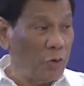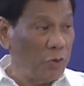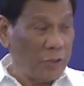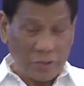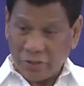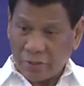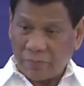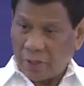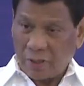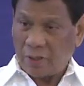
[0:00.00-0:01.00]
could just
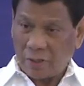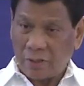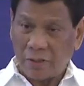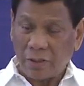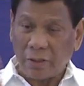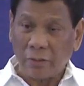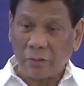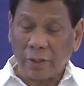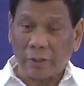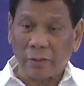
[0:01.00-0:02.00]
have done it and say it
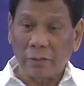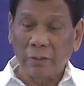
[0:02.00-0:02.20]
outright?